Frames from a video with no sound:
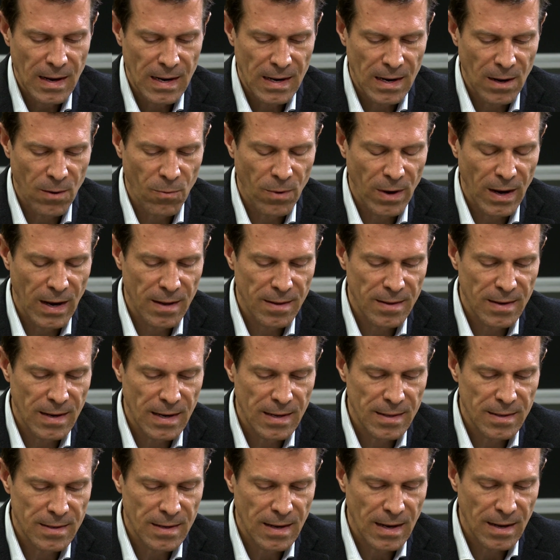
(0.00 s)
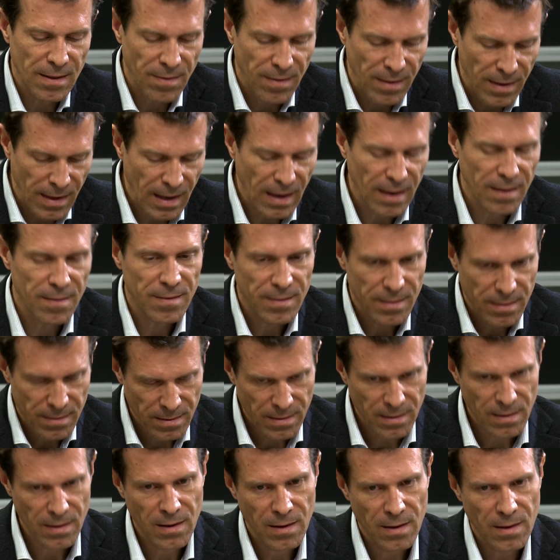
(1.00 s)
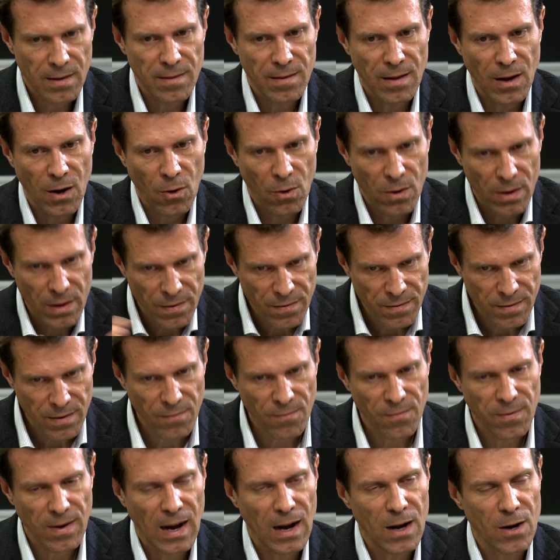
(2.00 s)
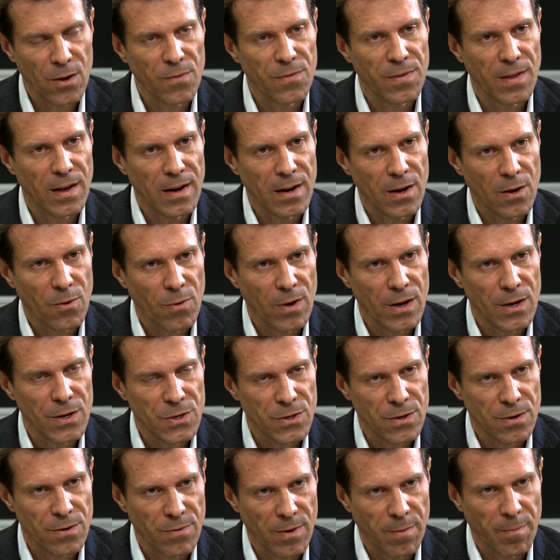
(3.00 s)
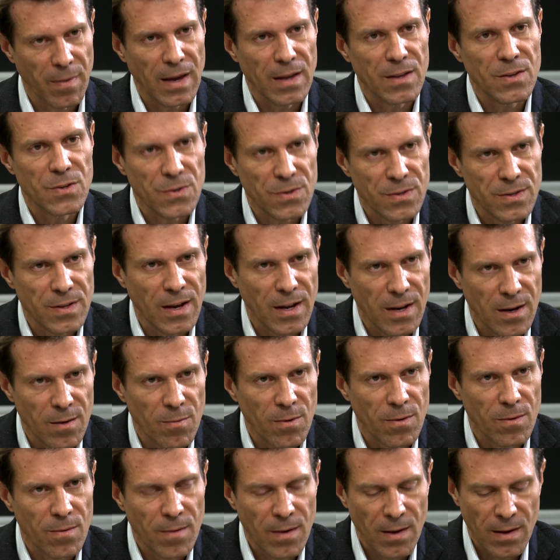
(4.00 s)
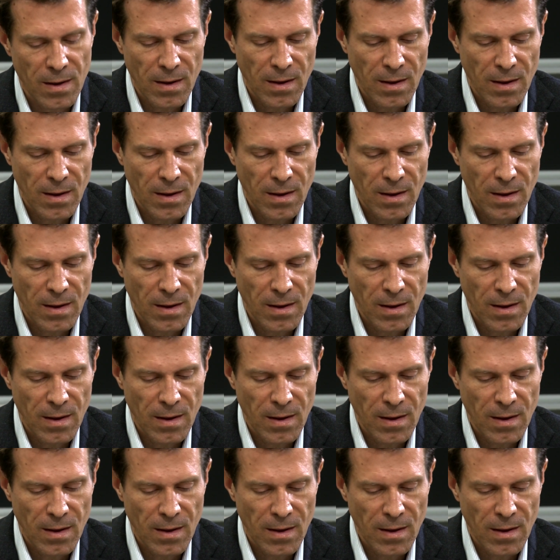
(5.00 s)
in a way that at the end, the holistic value of that equation remains sustainable.